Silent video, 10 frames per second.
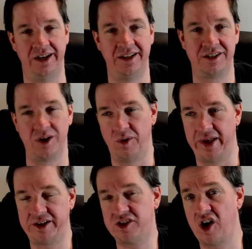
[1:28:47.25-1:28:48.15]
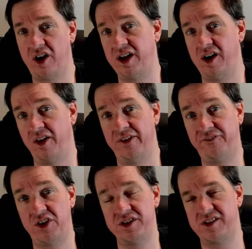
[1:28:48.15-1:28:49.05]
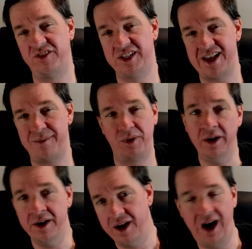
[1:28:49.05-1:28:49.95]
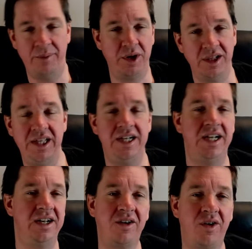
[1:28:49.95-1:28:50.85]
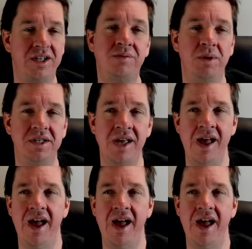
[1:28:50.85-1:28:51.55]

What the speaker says: And so like starting on the 1st of December, I'm going to lean into Christmas.